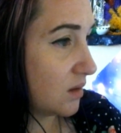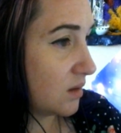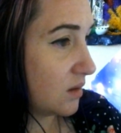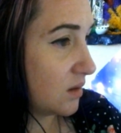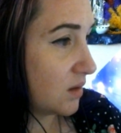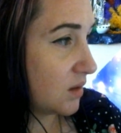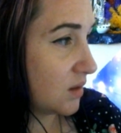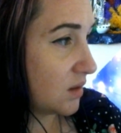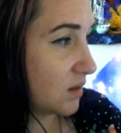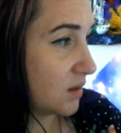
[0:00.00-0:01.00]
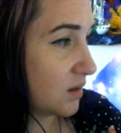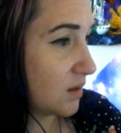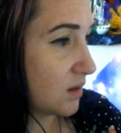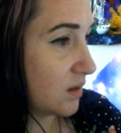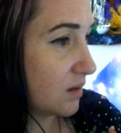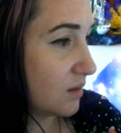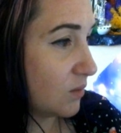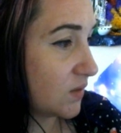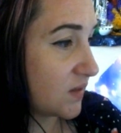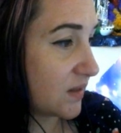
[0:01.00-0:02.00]
and then
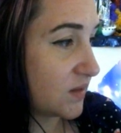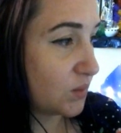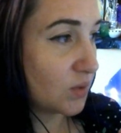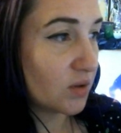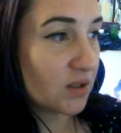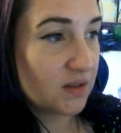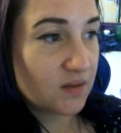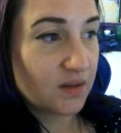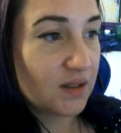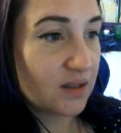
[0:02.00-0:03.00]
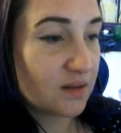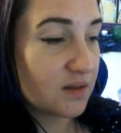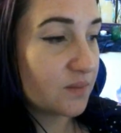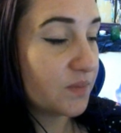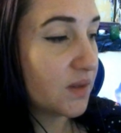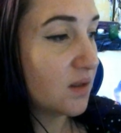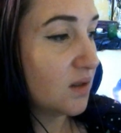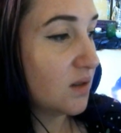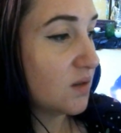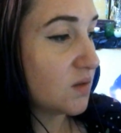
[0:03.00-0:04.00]
we'll just add some cookies at the end.
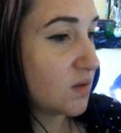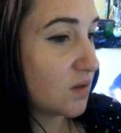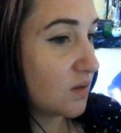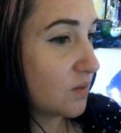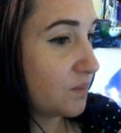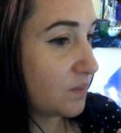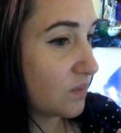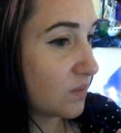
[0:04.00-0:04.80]
So